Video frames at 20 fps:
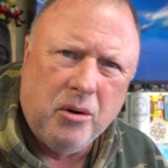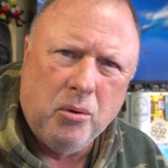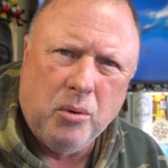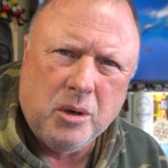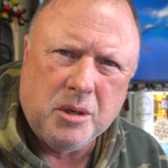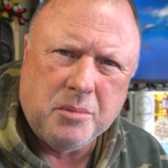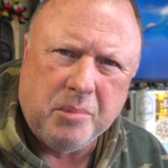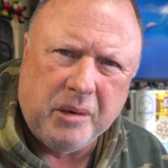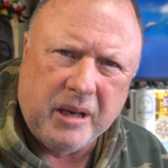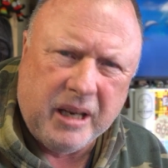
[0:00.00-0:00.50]

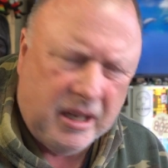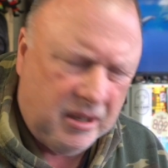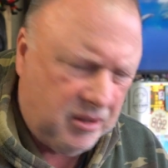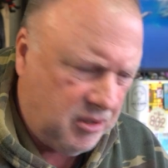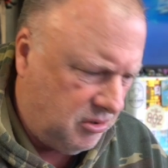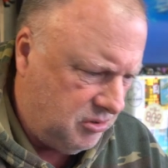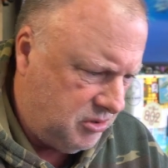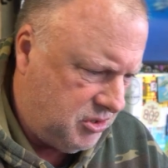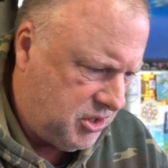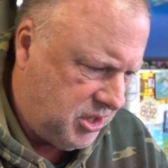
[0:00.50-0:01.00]
always bring out
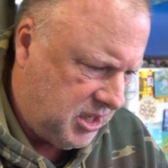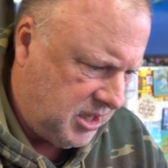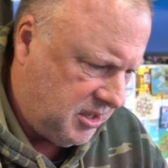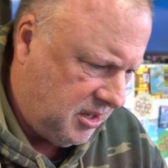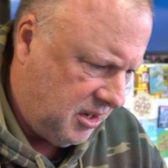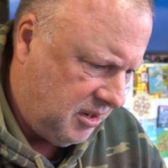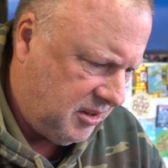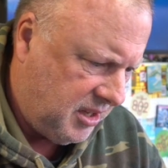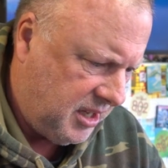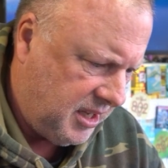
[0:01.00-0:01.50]
the good shit,
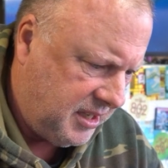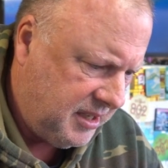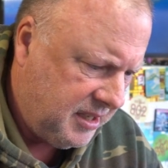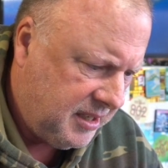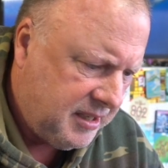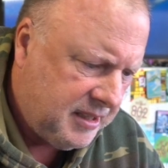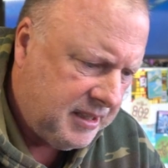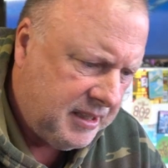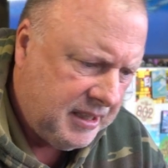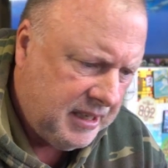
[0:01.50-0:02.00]
don't they?
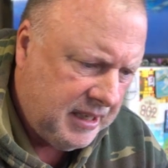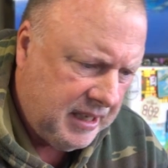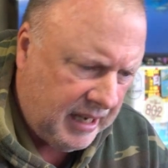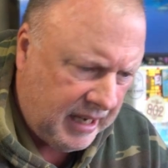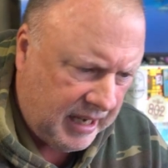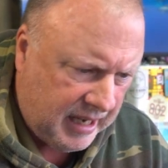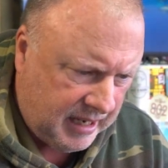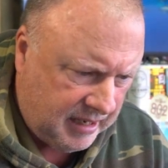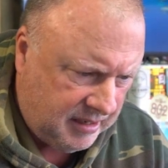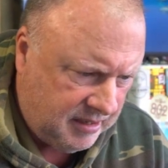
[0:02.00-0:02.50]

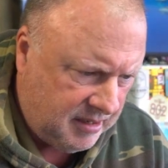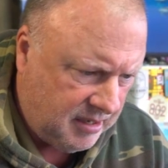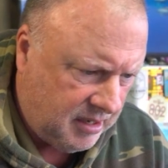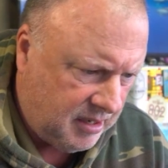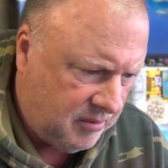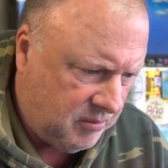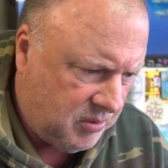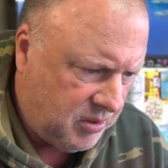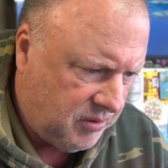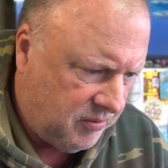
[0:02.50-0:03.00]
And
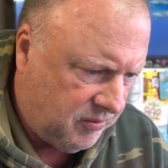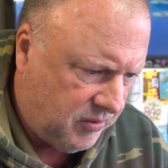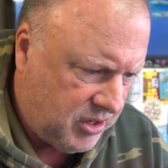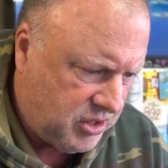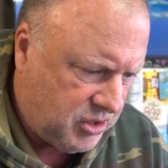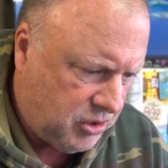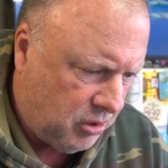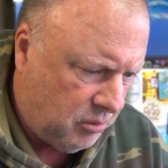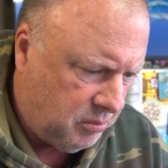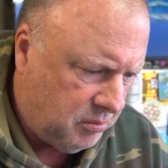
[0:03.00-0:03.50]
with a
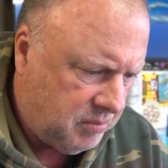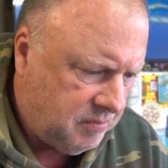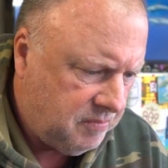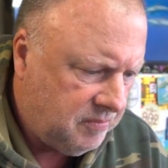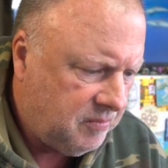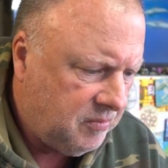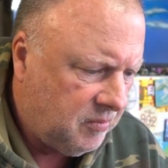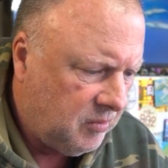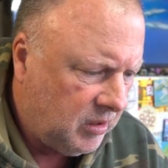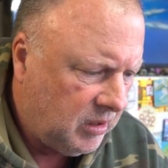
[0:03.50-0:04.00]
fresh hop,
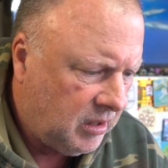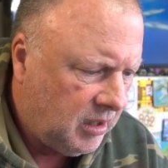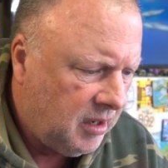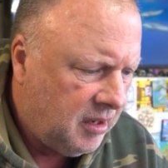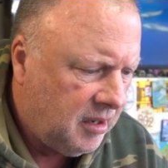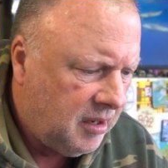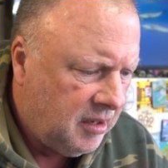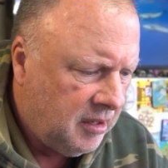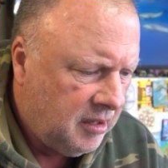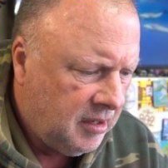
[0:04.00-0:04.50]

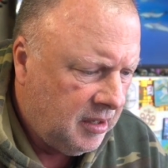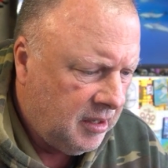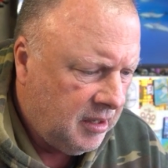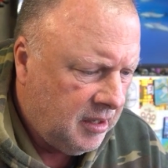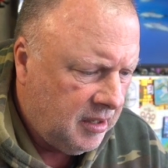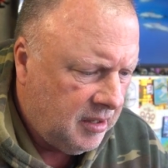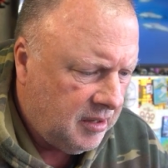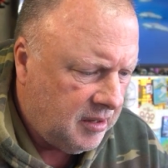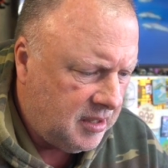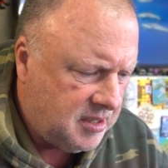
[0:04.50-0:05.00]

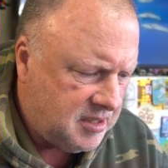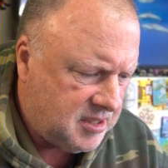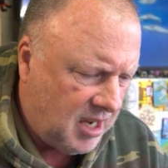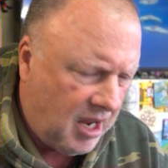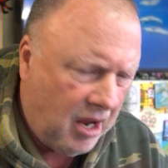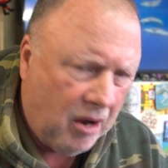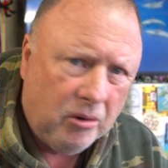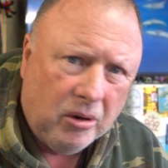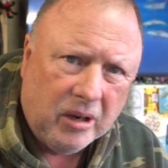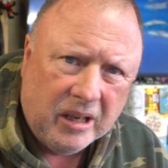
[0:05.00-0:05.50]
there's
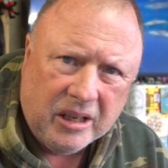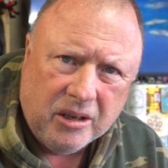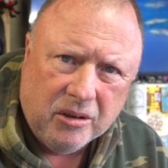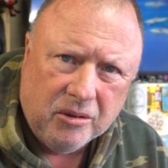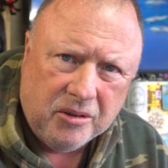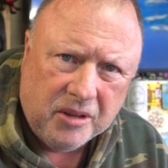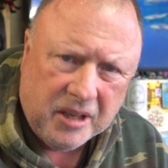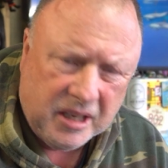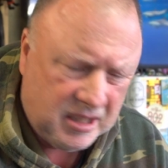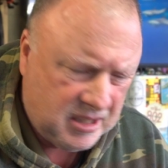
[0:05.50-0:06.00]
only
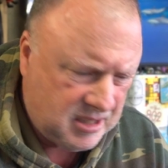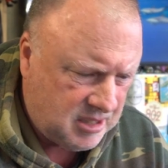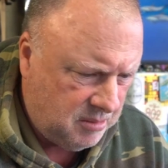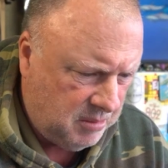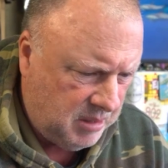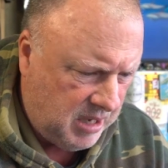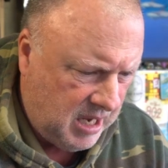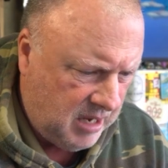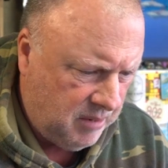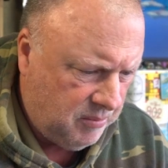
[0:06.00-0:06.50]
good things to
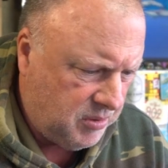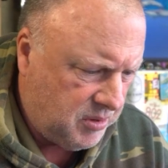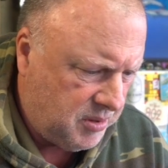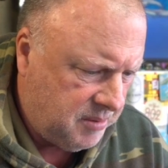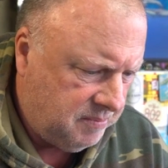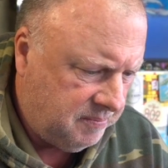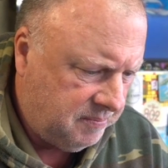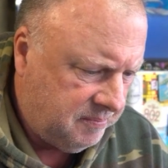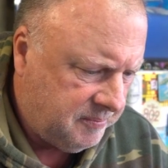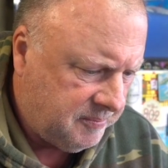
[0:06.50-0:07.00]
be had with them.